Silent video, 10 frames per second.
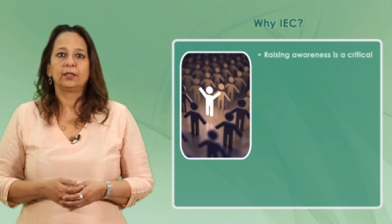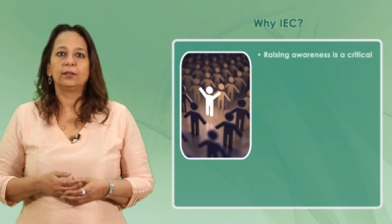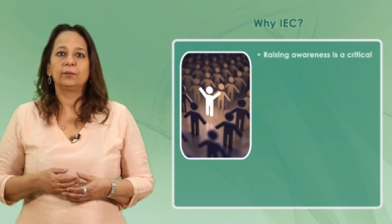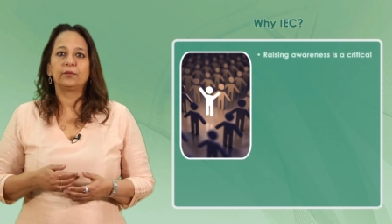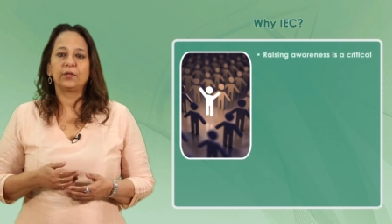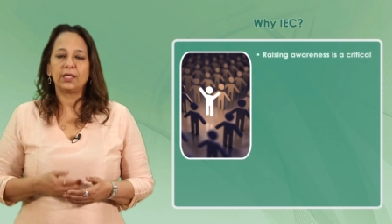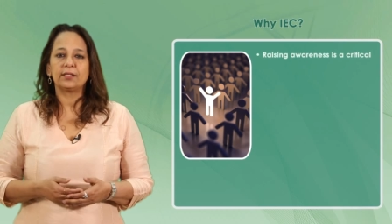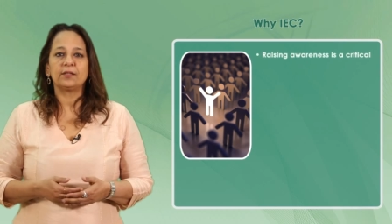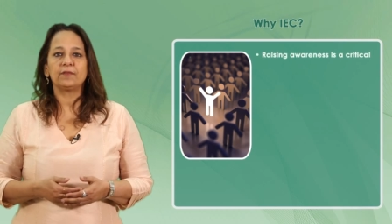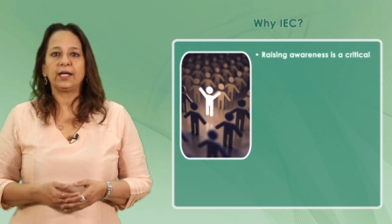The
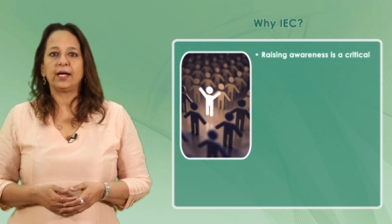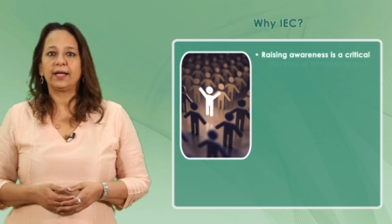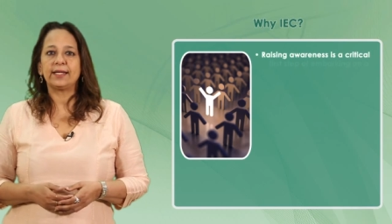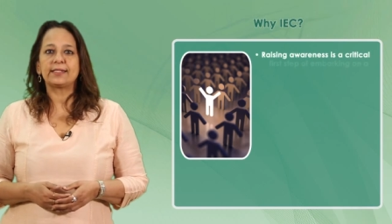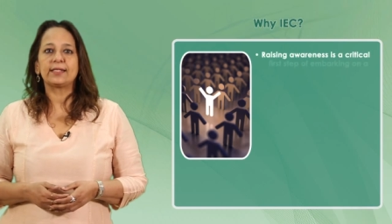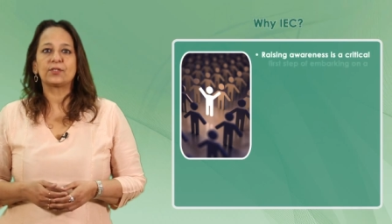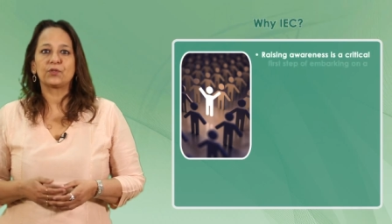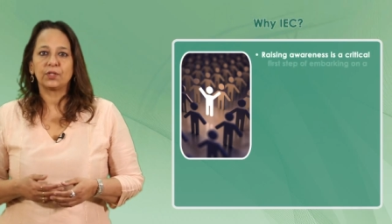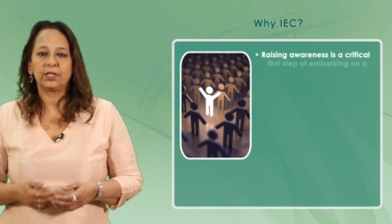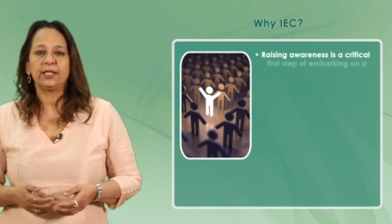reason why IEC
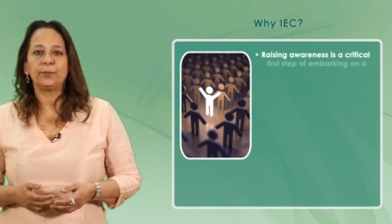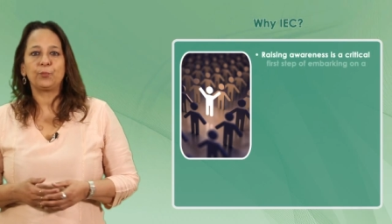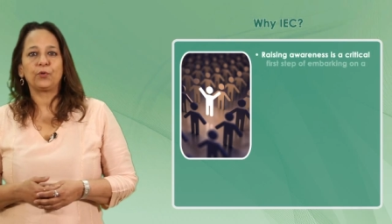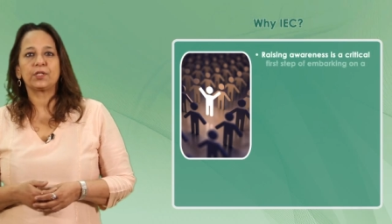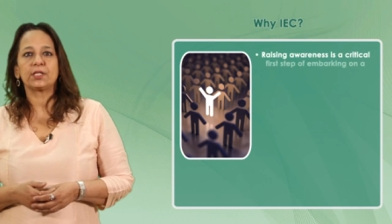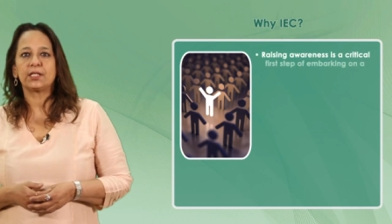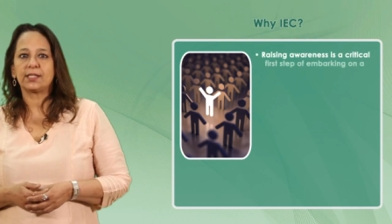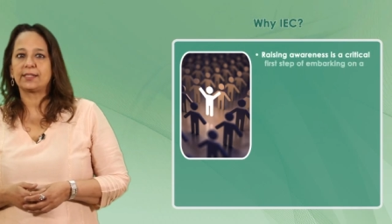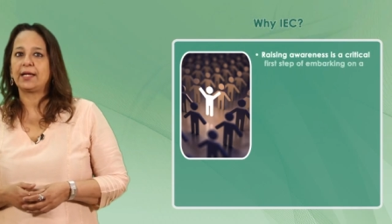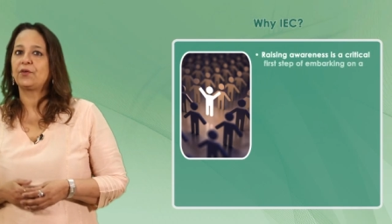is really important
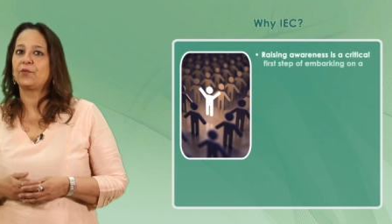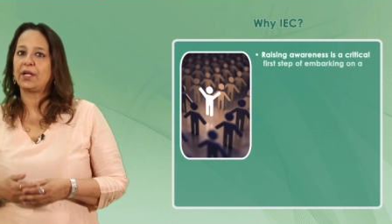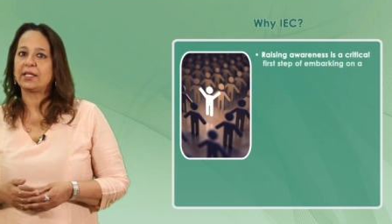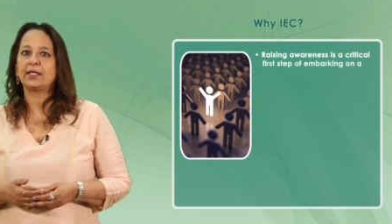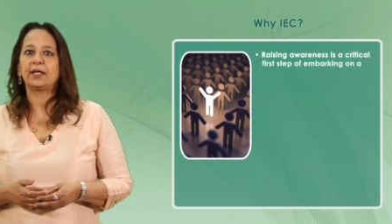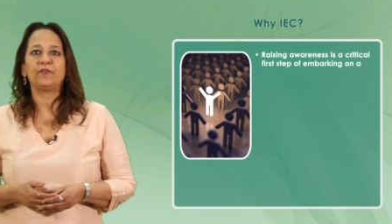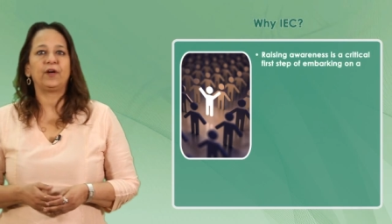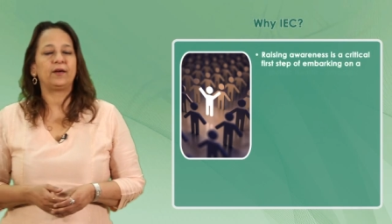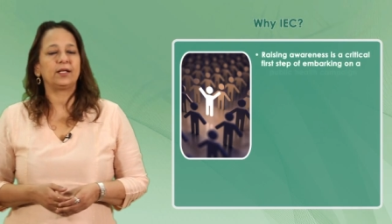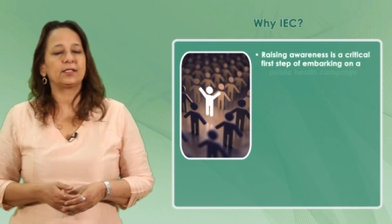is that raising
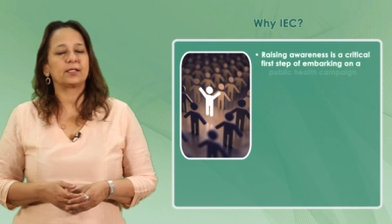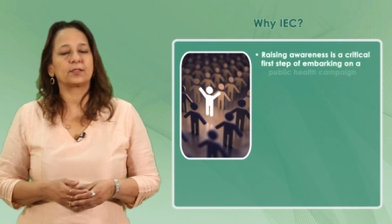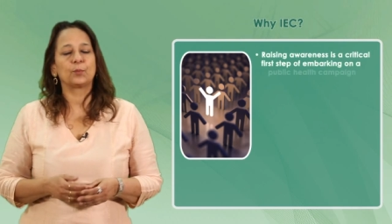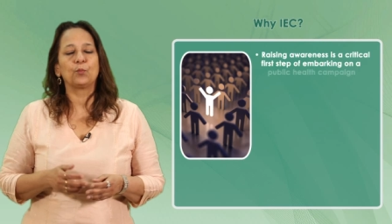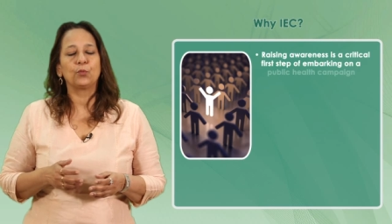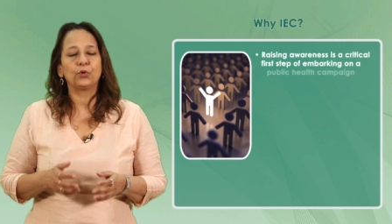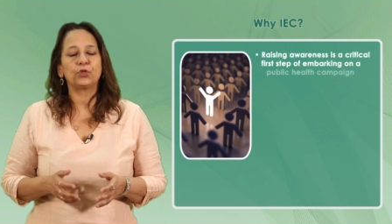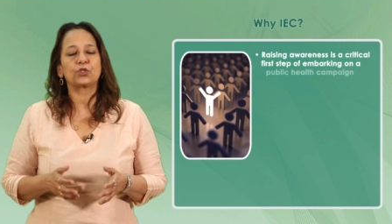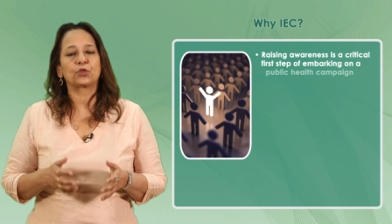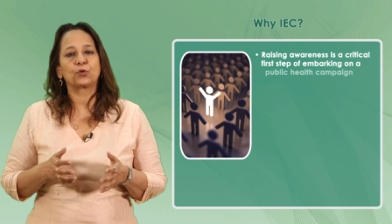awareness is the
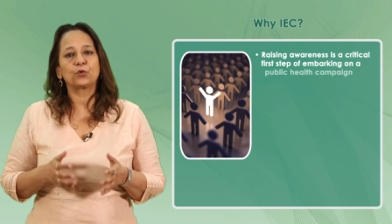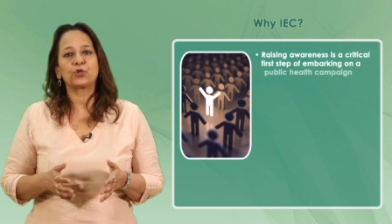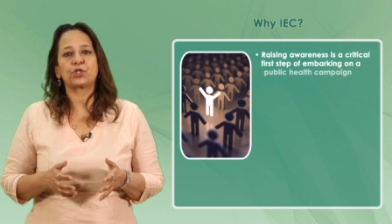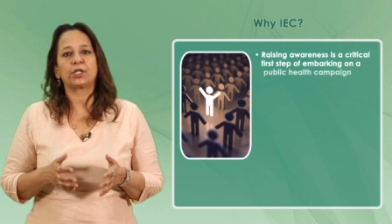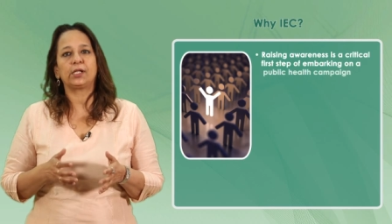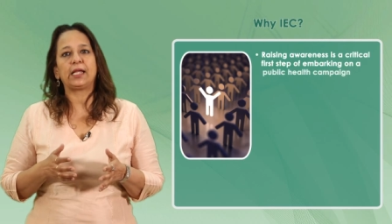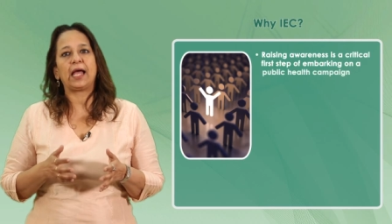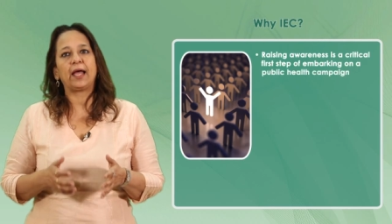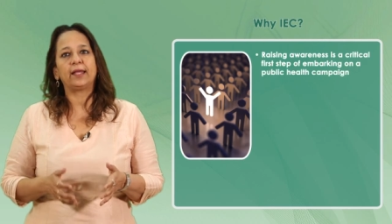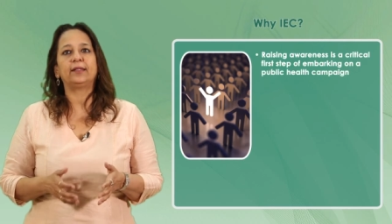most crucial
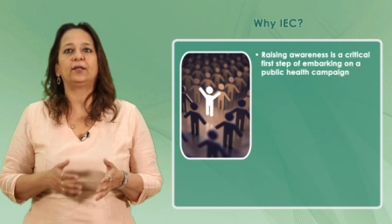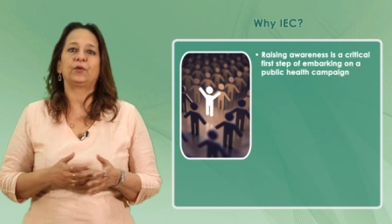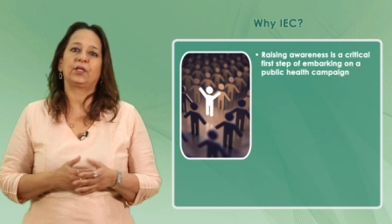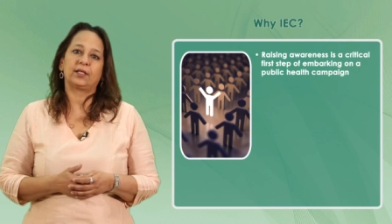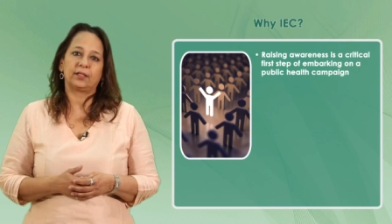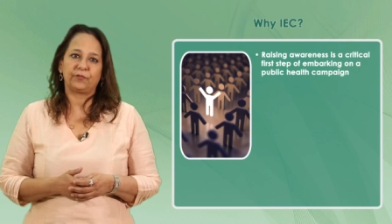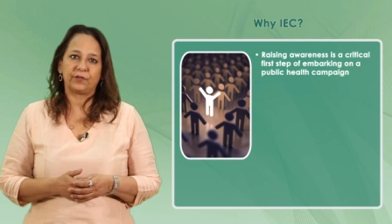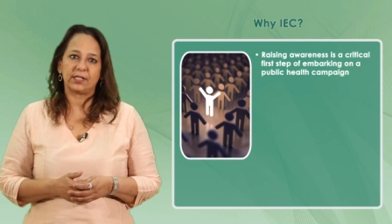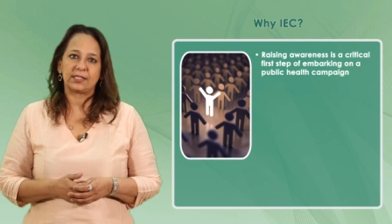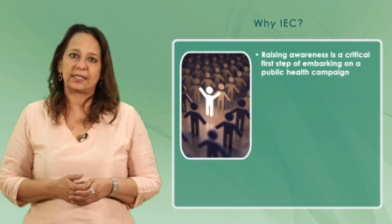and the critical
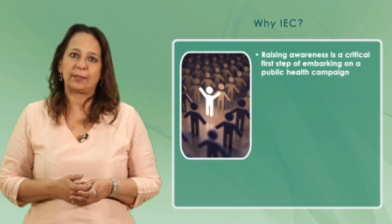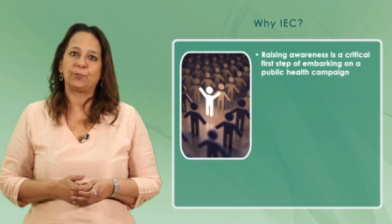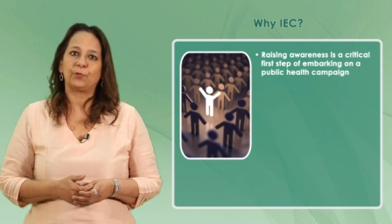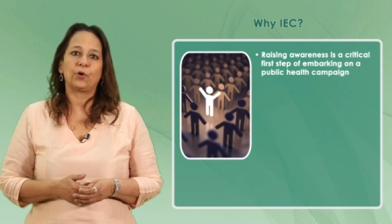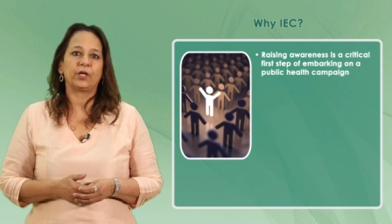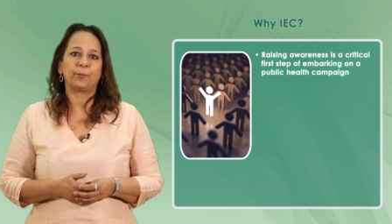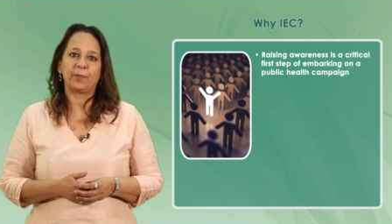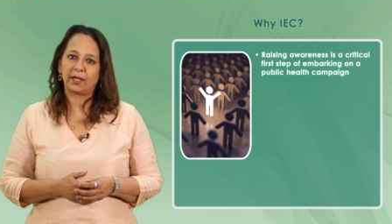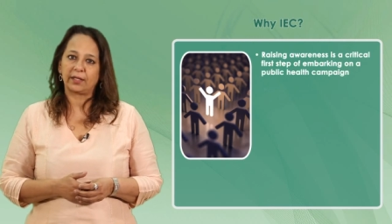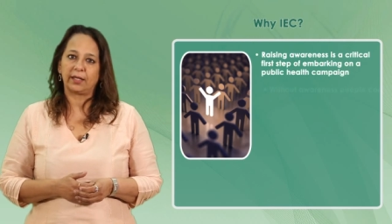first step on
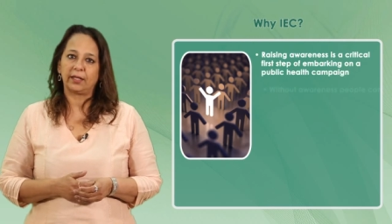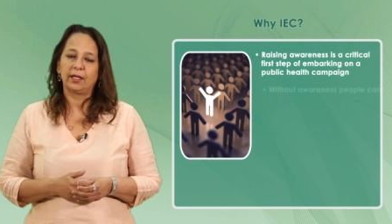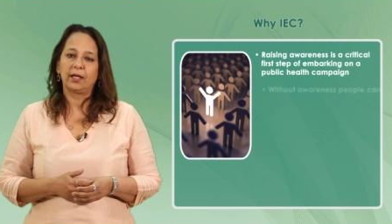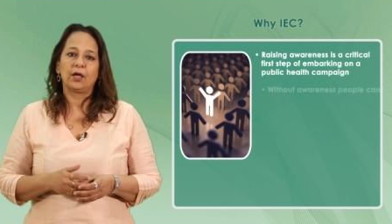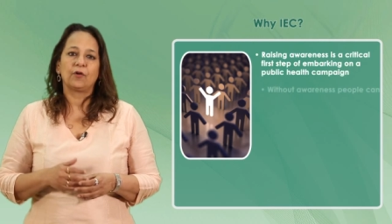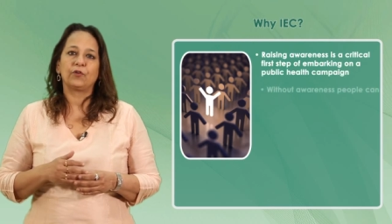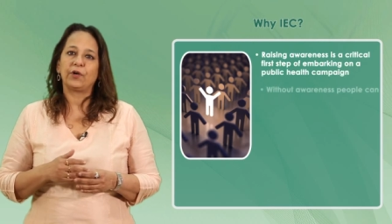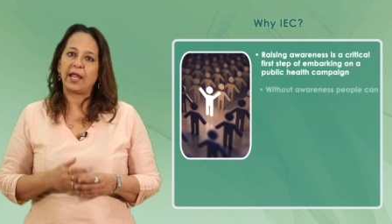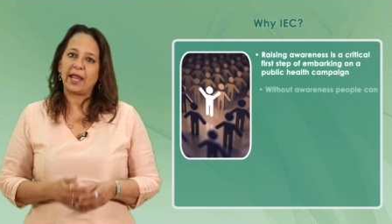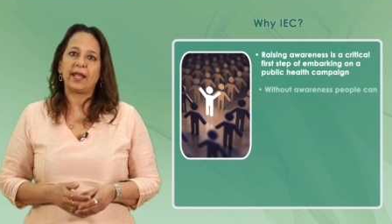embarking
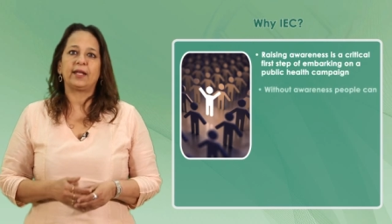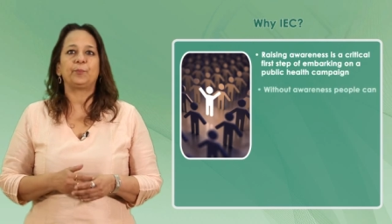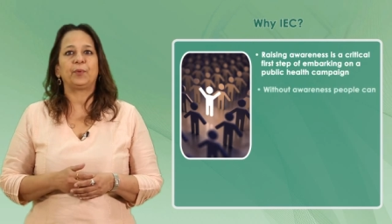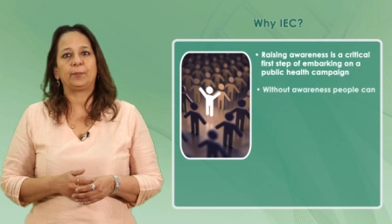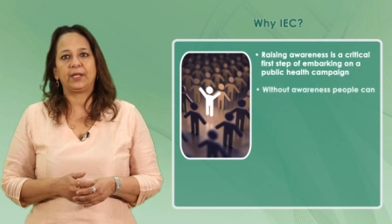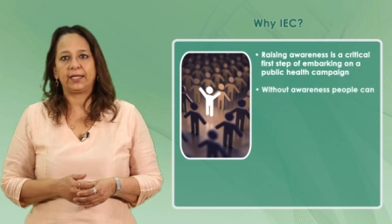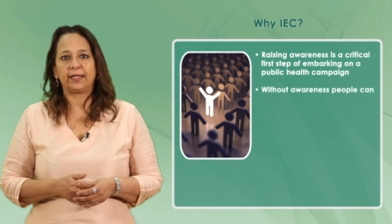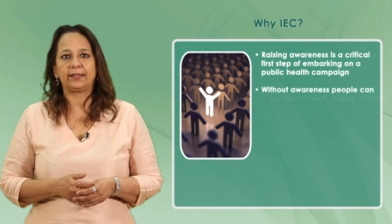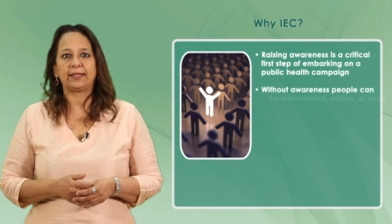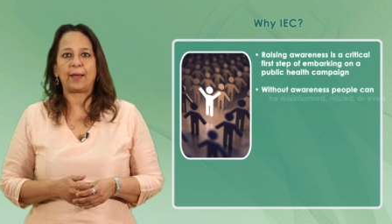for any public
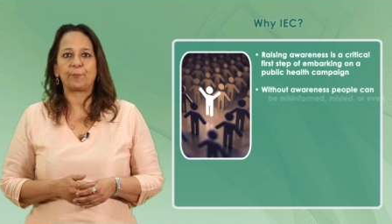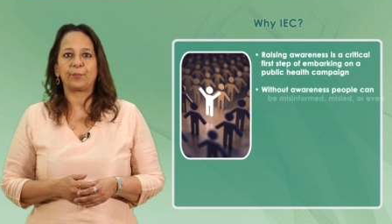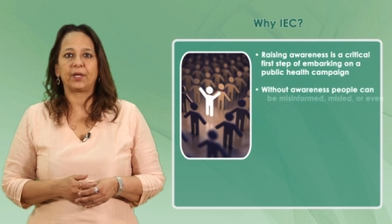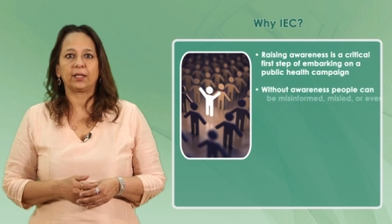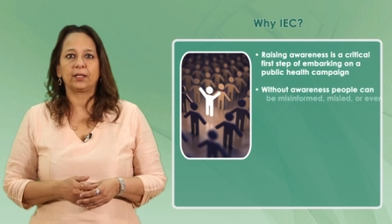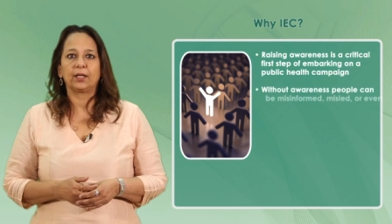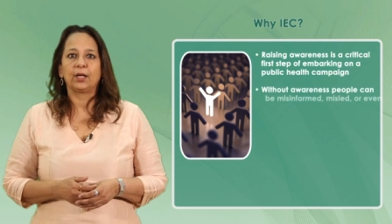health campaign.